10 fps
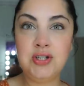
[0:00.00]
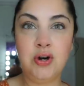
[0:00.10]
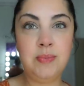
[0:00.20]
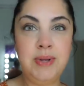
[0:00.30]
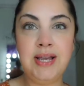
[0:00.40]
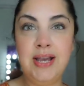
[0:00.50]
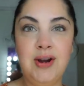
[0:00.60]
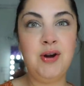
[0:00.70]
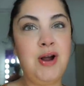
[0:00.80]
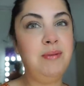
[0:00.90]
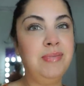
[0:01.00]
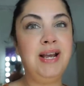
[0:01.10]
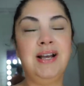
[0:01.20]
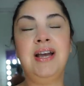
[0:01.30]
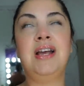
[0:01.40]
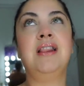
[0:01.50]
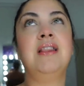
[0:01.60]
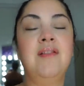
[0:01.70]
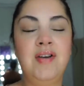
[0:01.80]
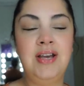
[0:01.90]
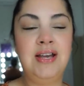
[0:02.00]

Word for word: dark black hair I'm like I love it